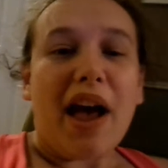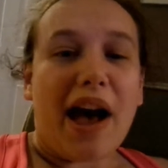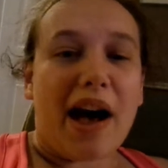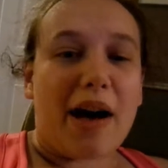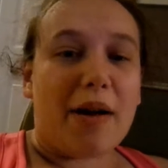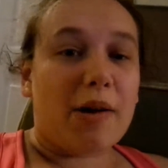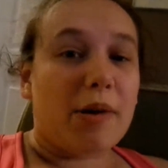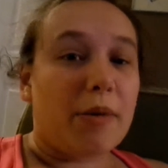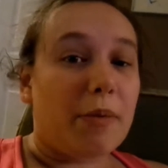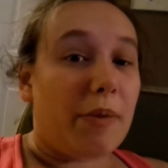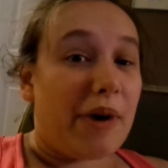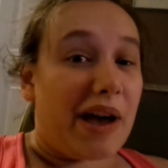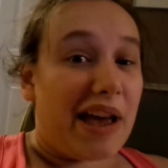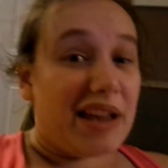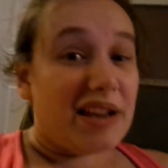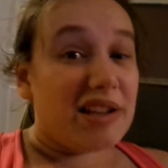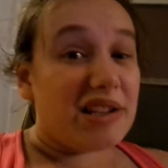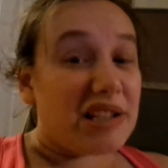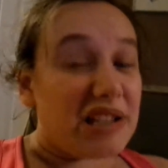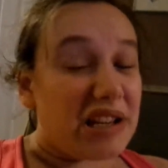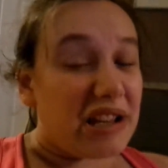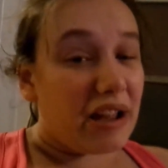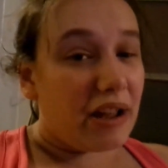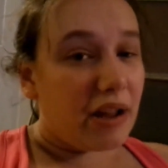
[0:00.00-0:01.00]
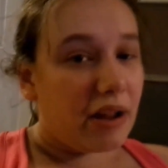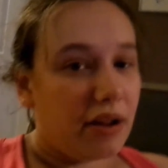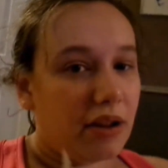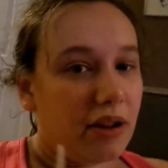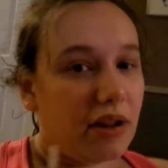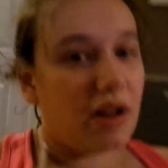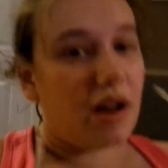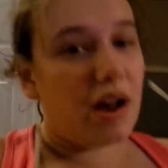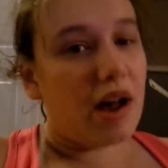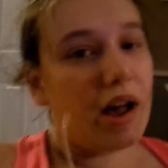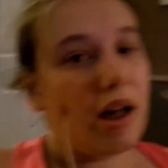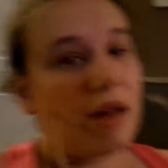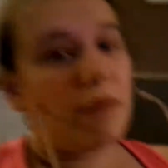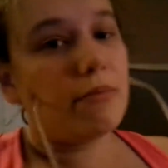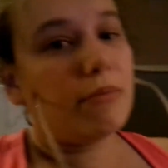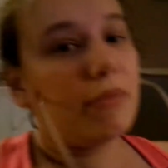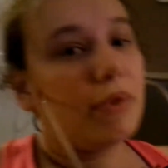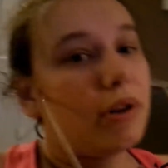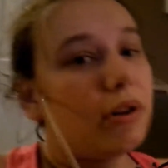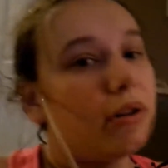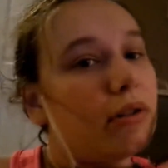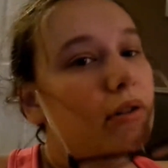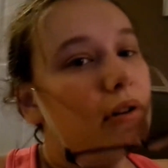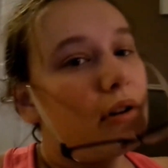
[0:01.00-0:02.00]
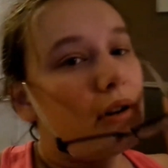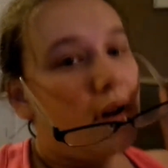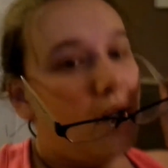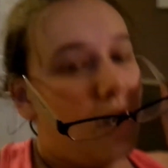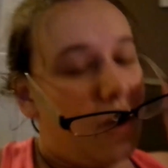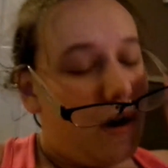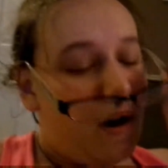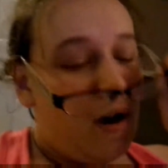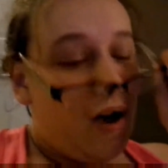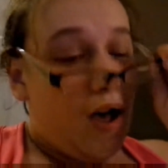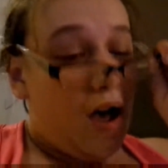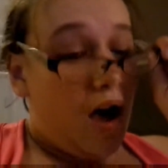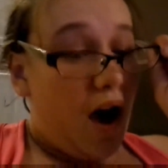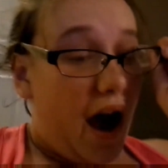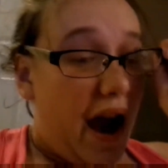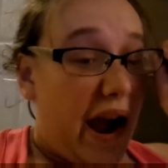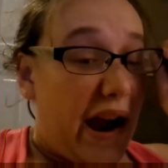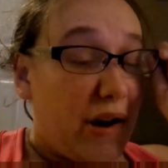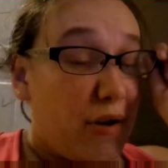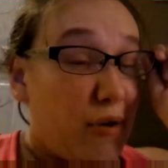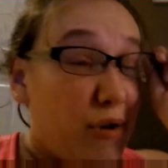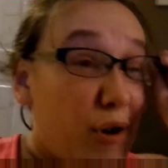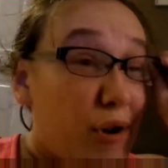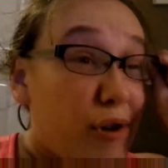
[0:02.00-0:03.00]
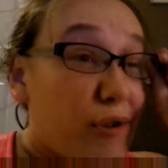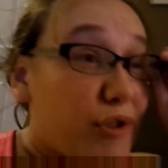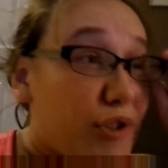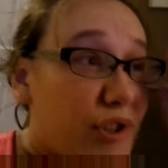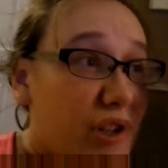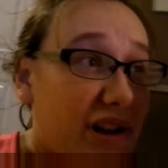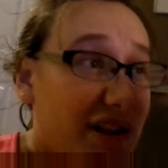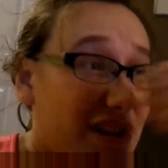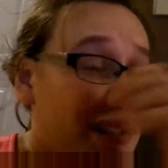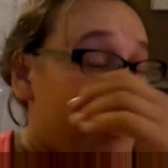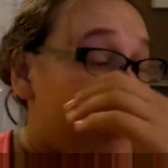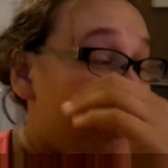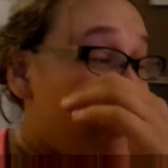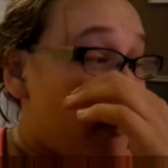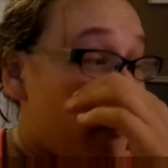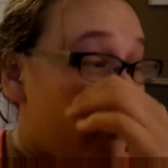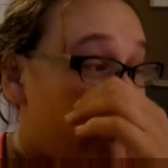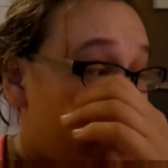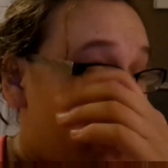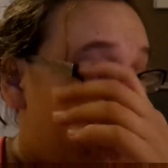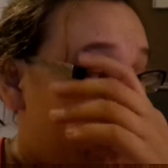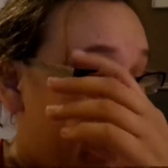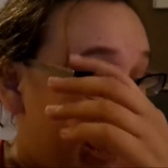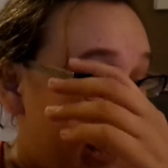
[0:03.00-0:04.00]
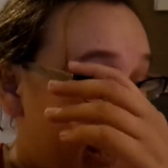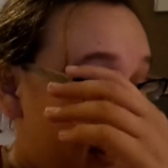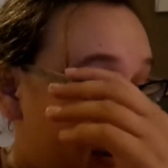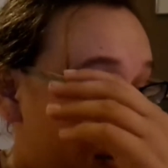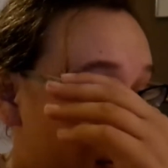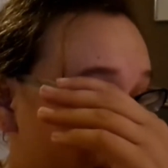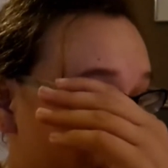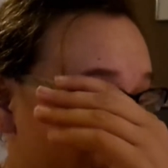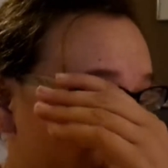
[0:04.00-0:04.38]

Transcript: how it went. Um, I don't know if she has to stay overnight or